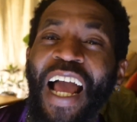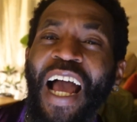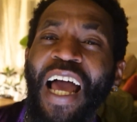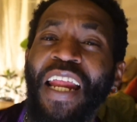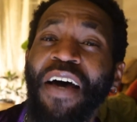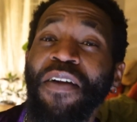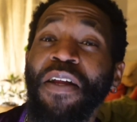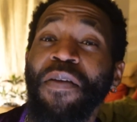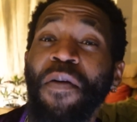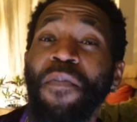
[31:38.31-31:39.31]
And I'm
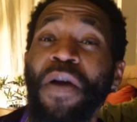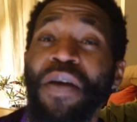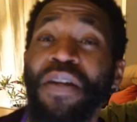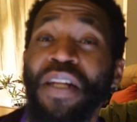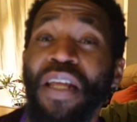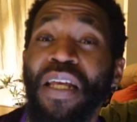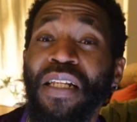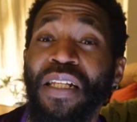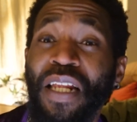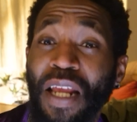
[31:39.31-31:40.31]
not, and
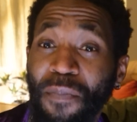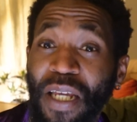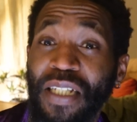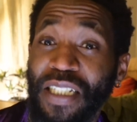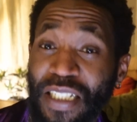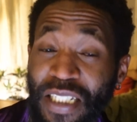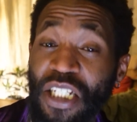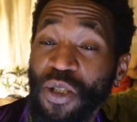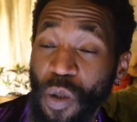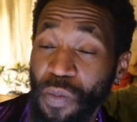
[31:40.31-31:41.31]
it's
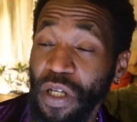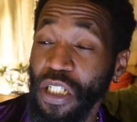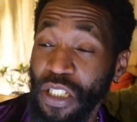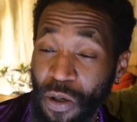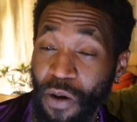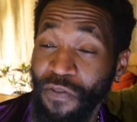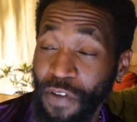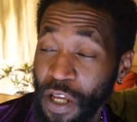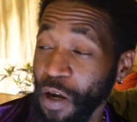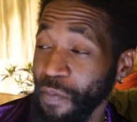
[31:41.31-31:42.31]
consensual because they're on
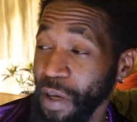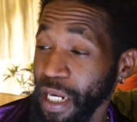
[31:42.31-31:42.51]
film,